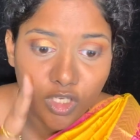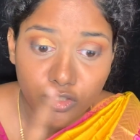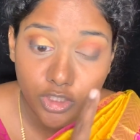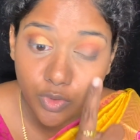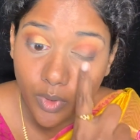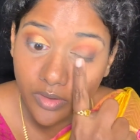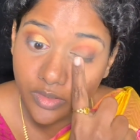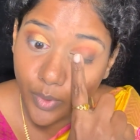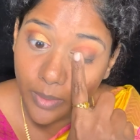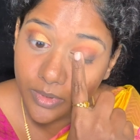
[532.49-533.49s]
just one
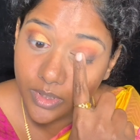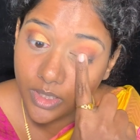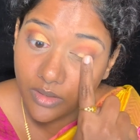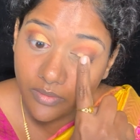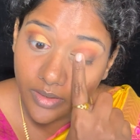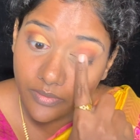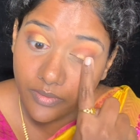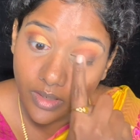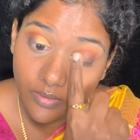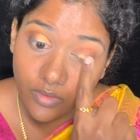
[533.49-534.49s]
swipe is enough, I
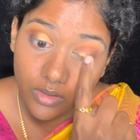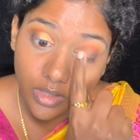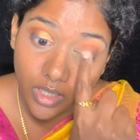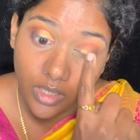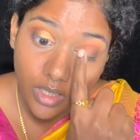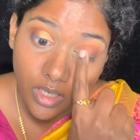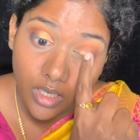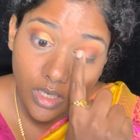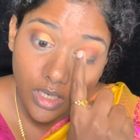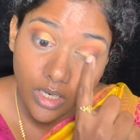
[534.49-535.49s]
feel, for the
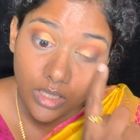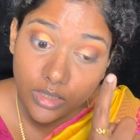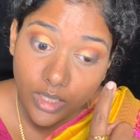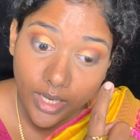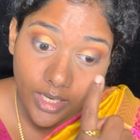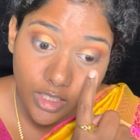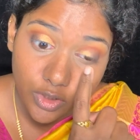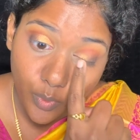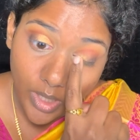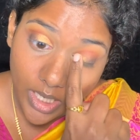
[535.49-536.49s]
other eye as
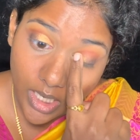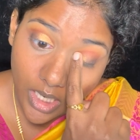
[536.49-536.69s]
well.